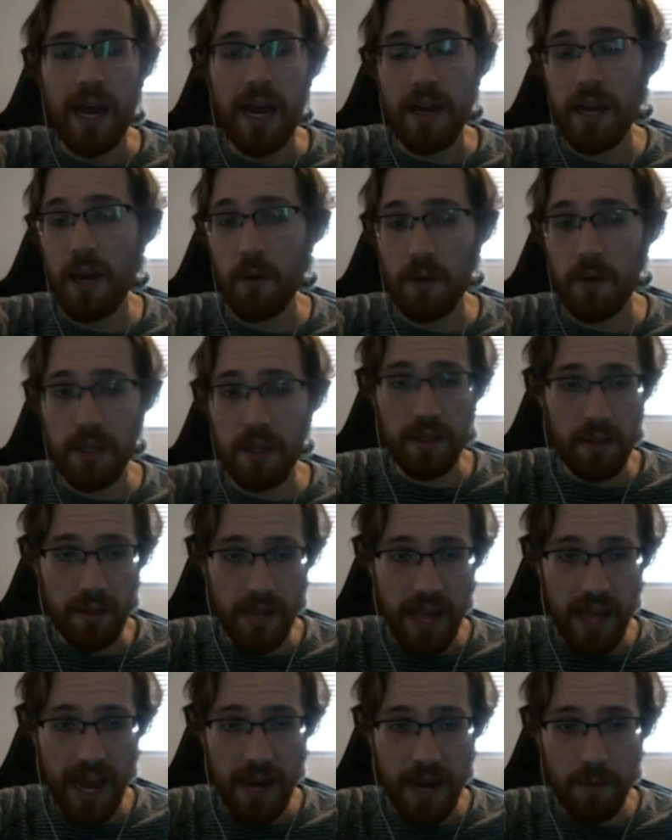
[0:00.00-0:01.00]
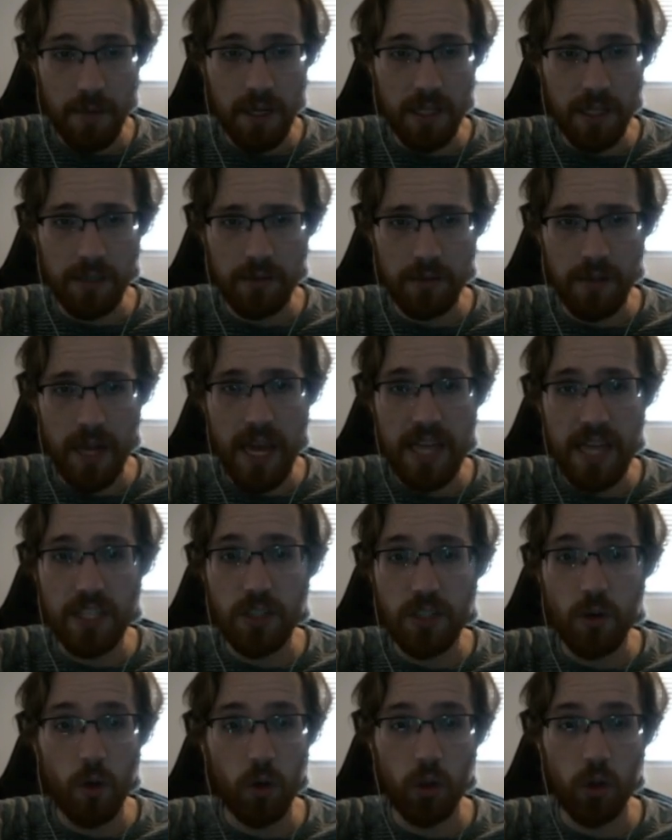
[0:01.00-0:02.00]
Now Yanma,
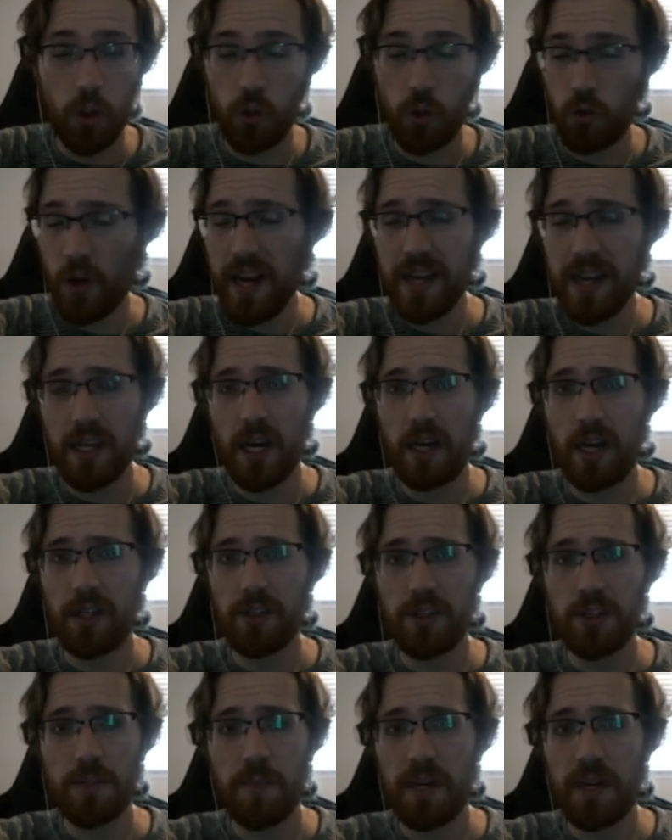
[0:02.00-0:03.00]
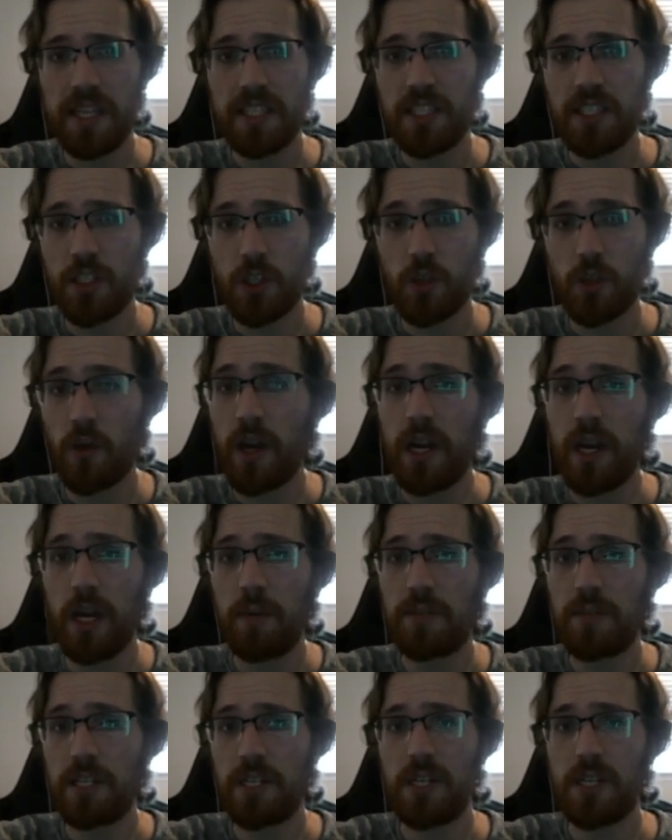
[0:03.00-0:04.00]
it's great colors, but it's straight
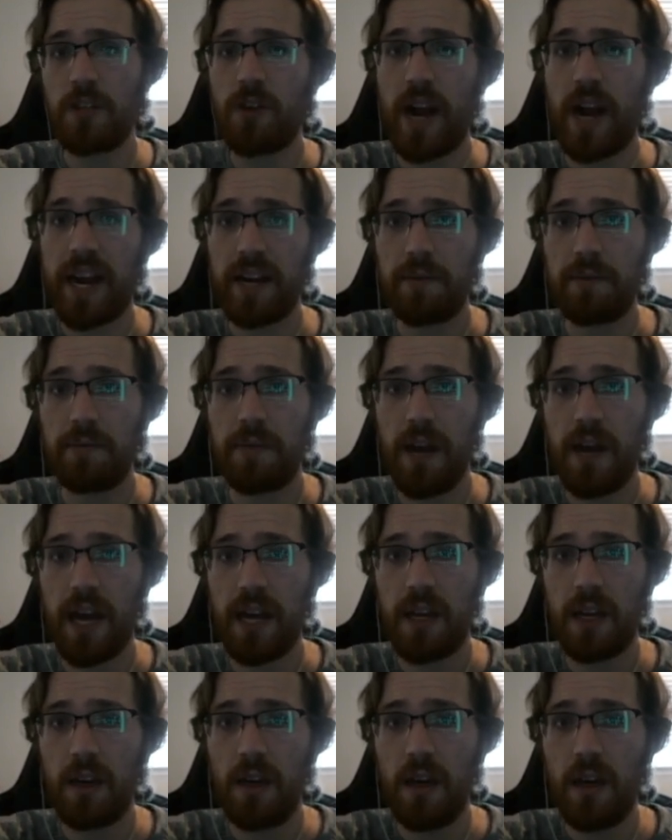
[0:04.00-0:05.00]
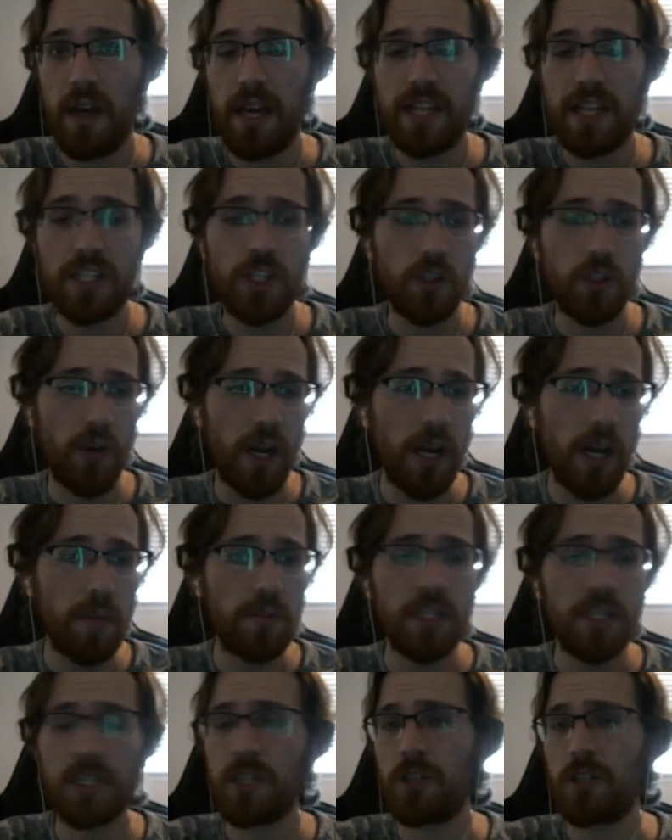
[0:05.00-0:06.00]
up just a dragonfly. It's straight up
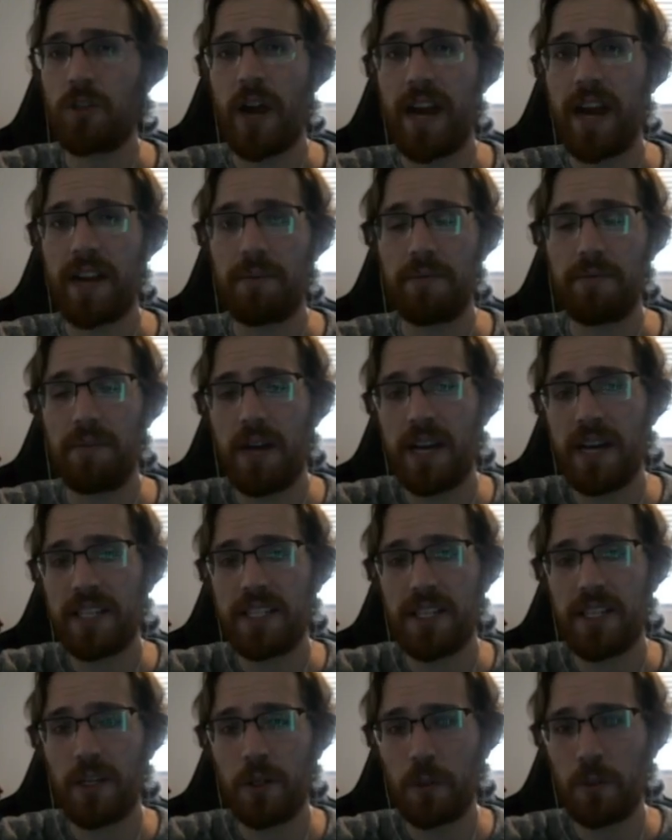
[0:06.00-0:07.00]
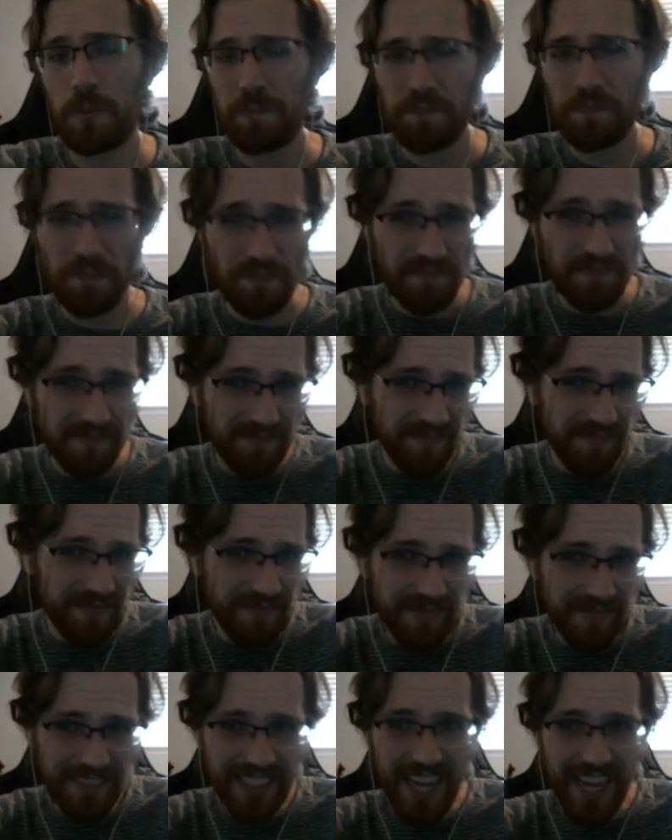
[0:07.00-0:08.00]
just a dragonfly. So
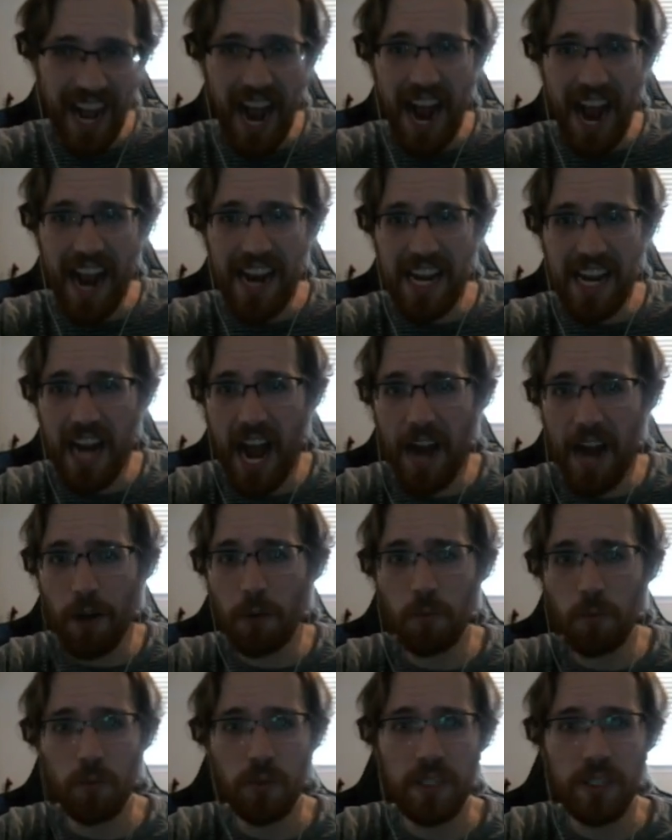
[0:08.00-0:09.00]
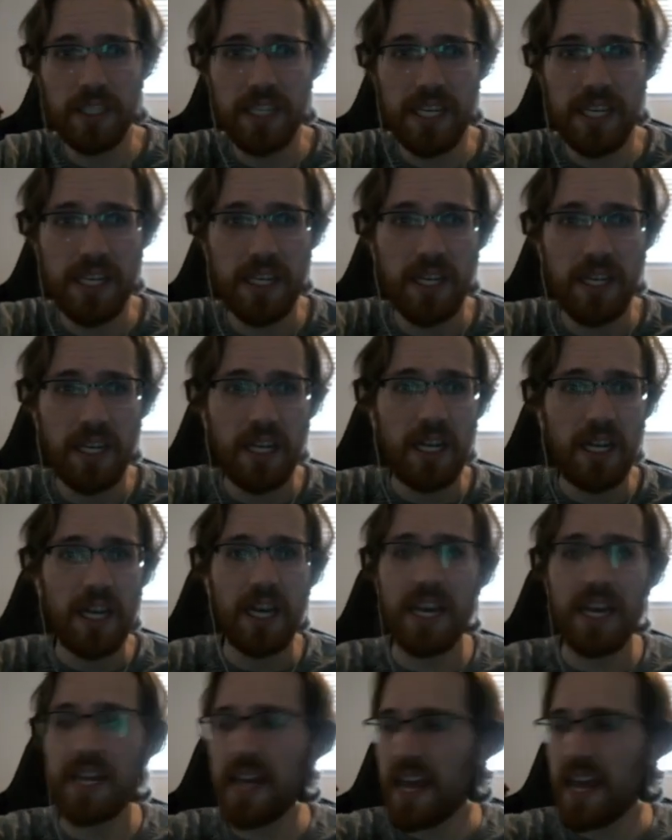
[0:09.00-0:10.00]
I don't really.
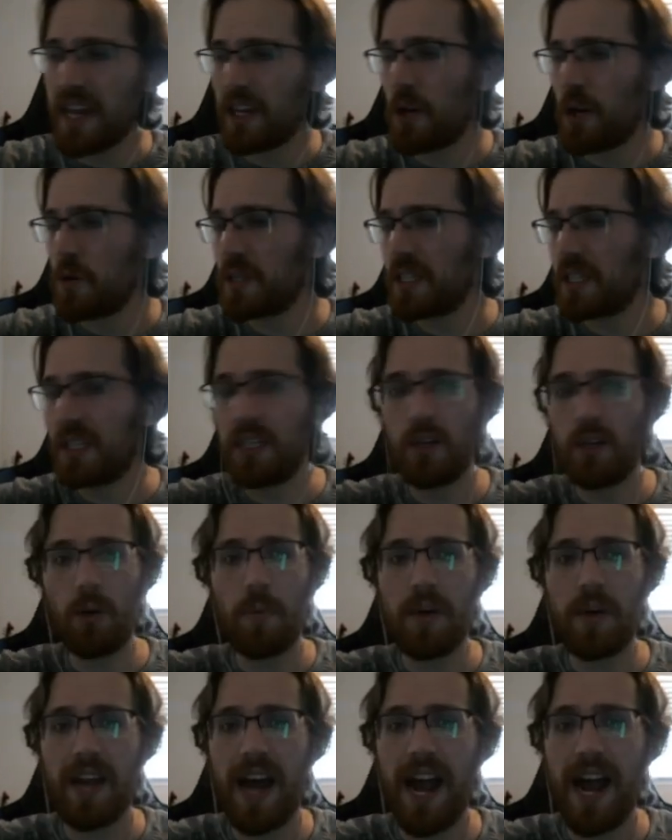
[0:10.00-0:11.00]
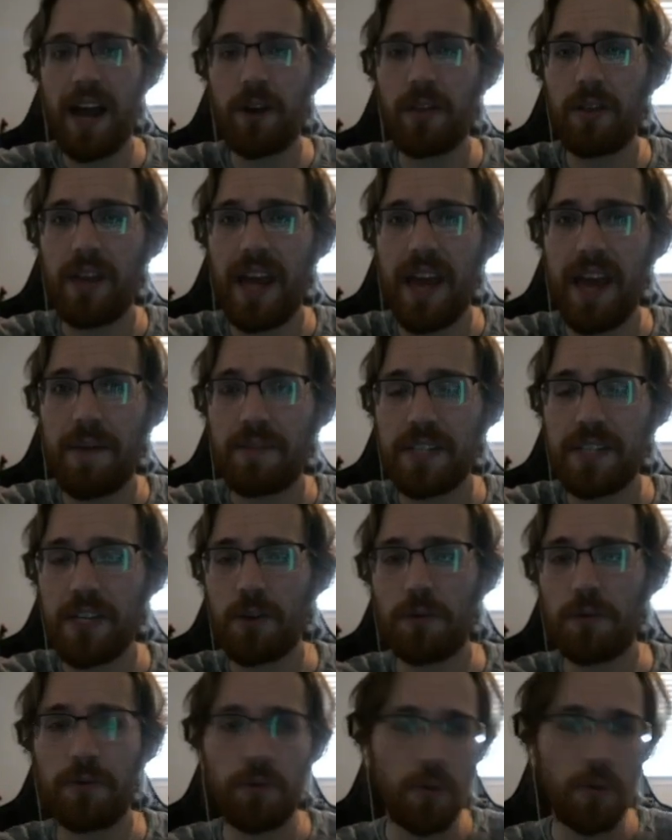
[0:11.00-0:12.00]
It goes a little bit higher than F
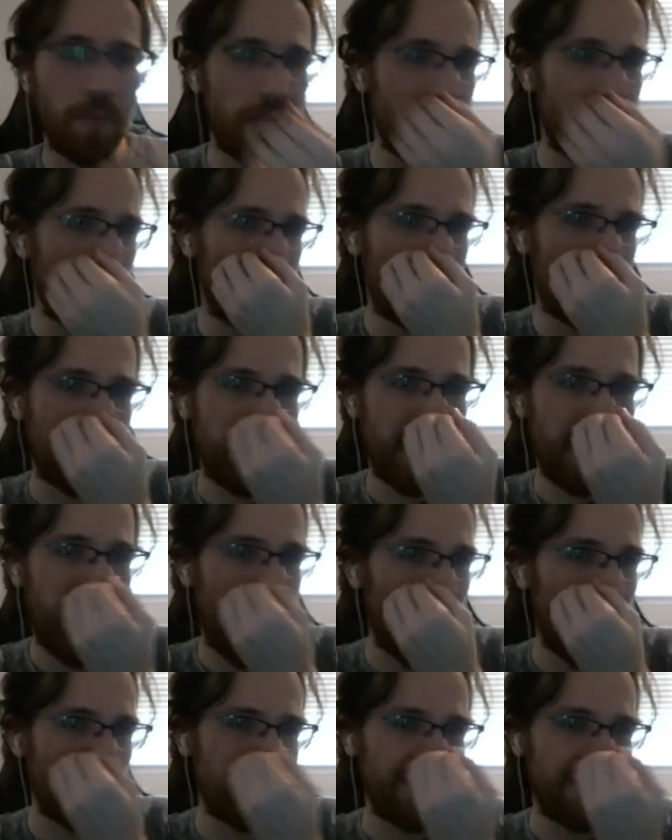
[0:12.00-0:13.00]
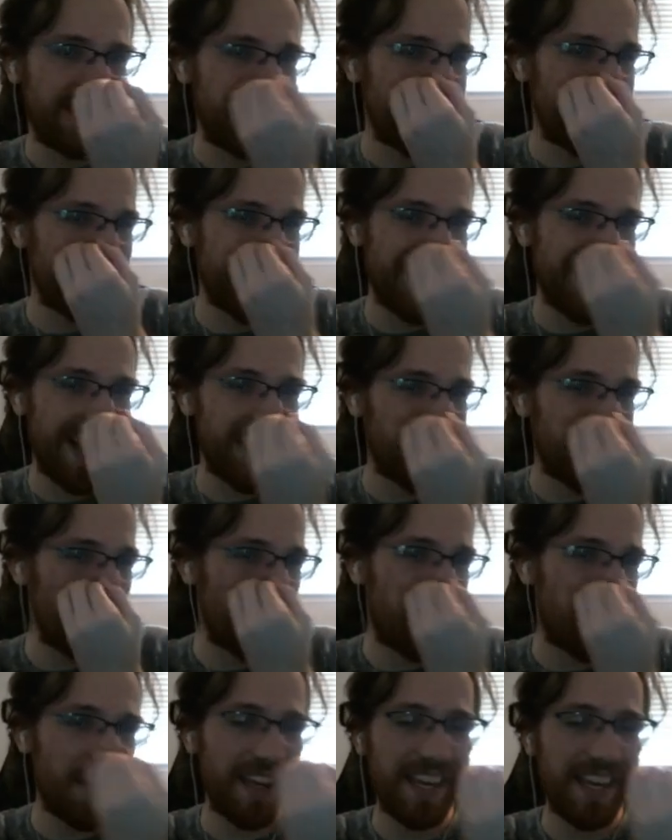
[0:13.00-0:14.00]
tier for me, but I'm just not the
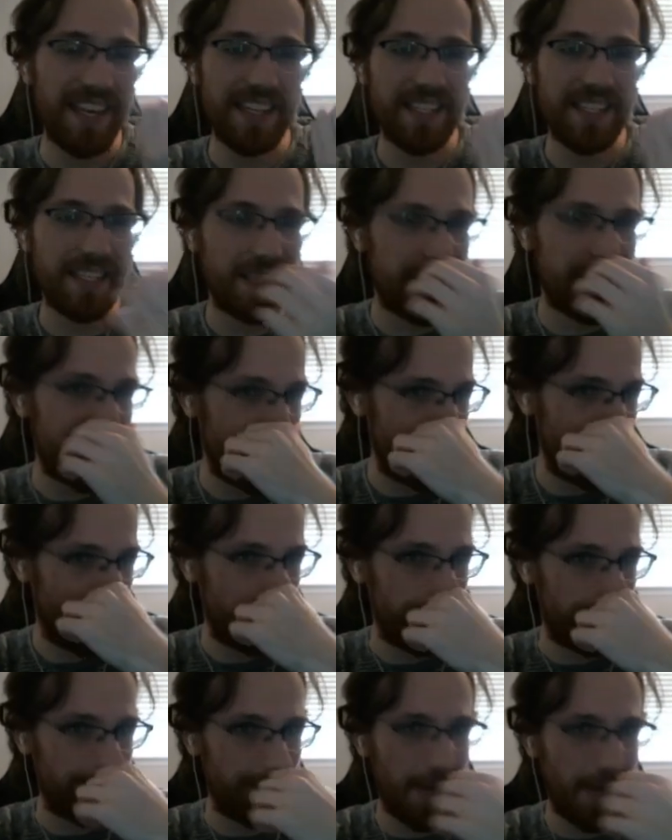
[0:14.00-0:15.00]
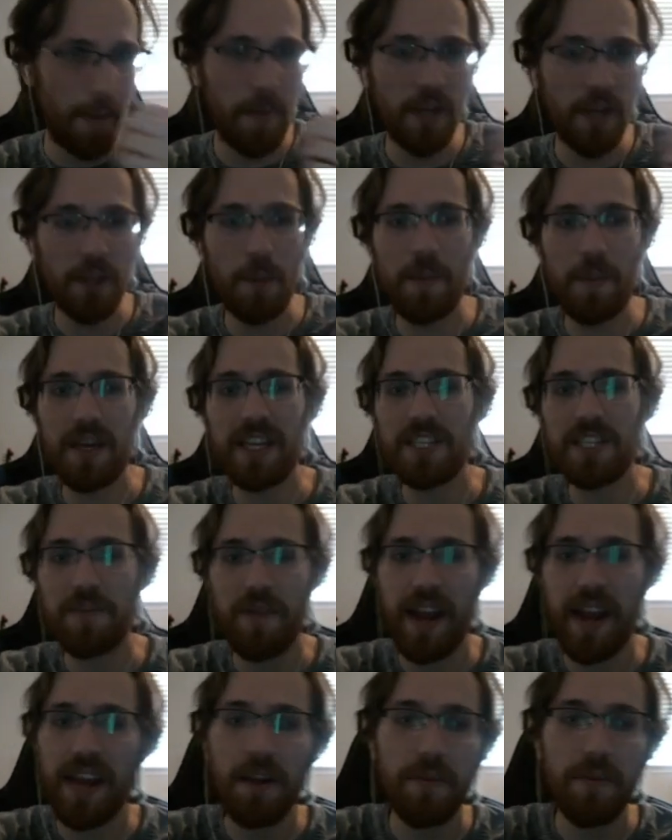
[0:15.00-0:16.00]
biggest. I'm not the biggest
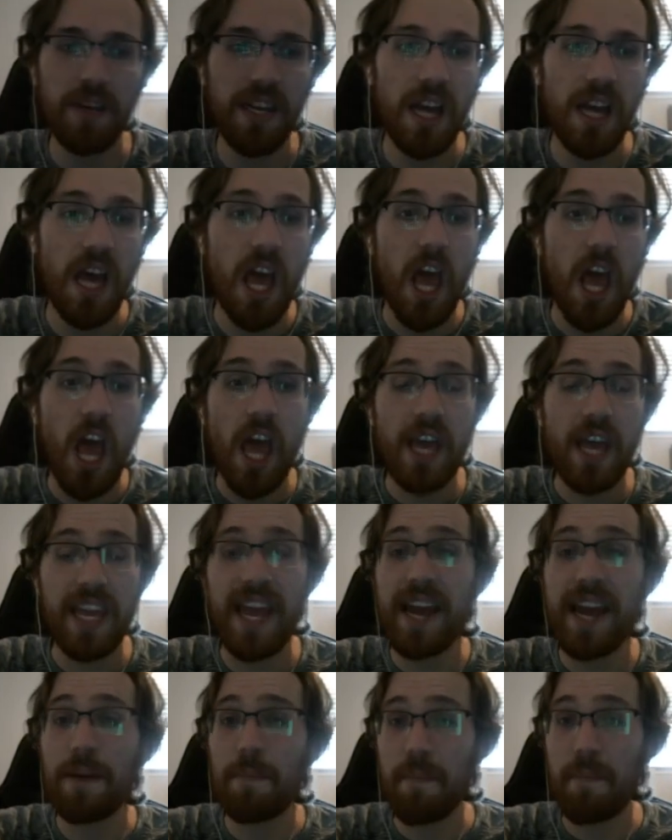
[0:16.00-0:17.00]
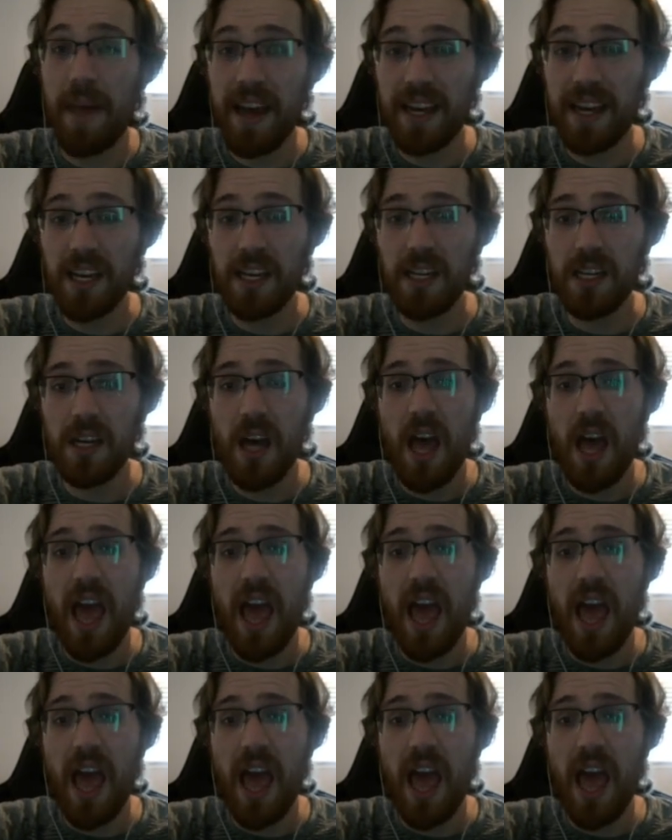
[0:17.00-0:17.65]
fan of it. Yanmega,